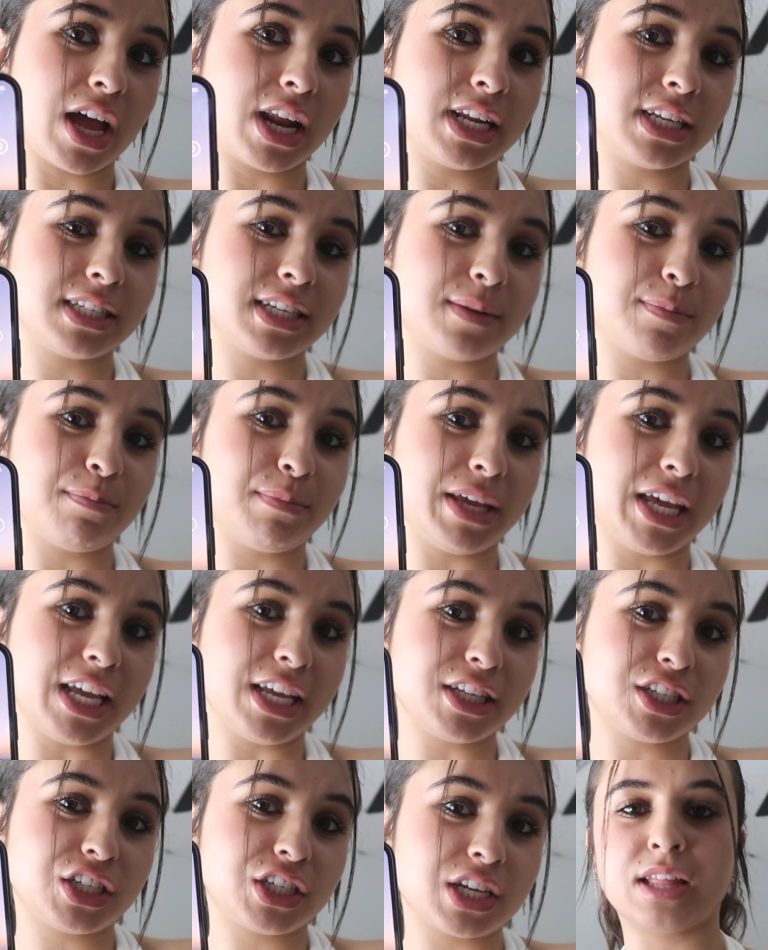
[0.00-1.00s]
Huntington
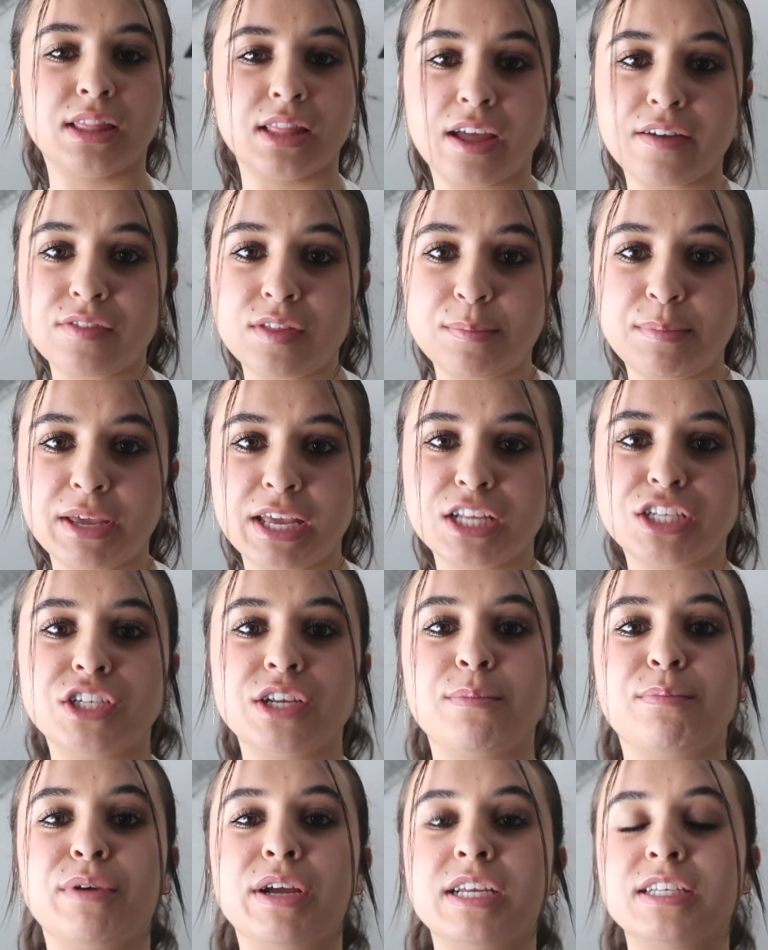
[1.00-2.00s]
Beach. Love the beach.
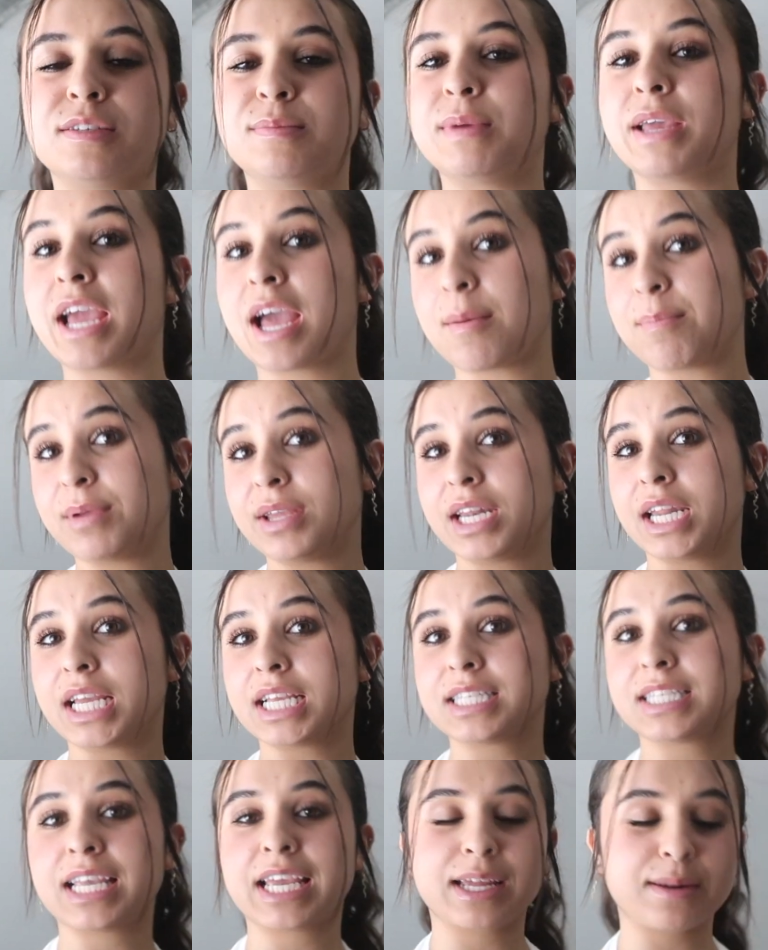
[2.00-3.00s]
It brings me
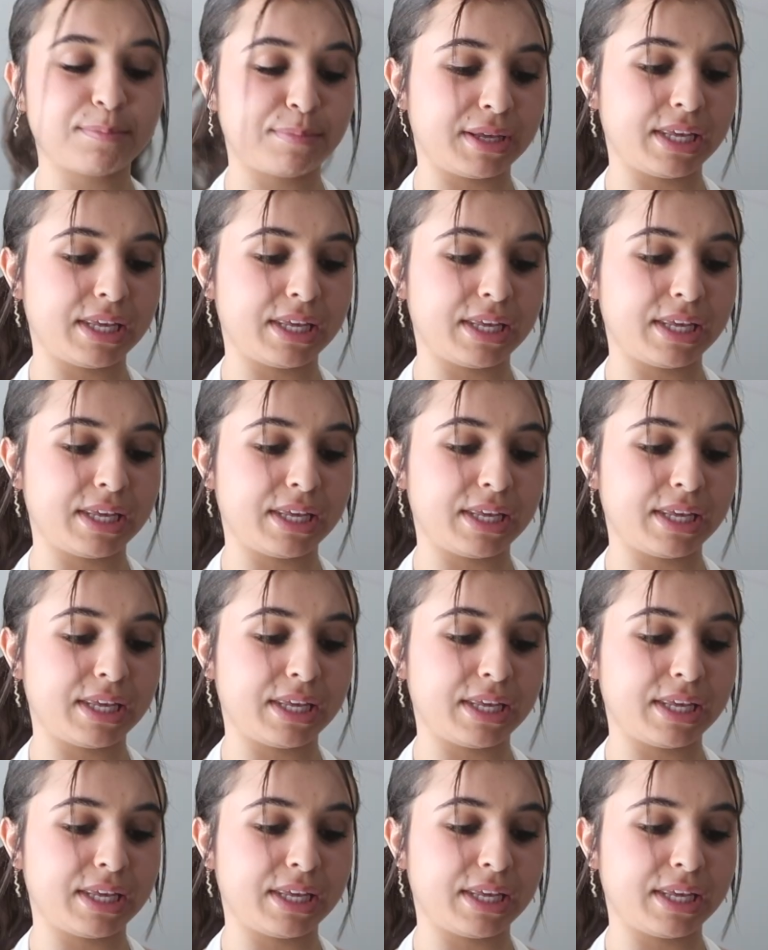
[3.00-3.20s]
happiness and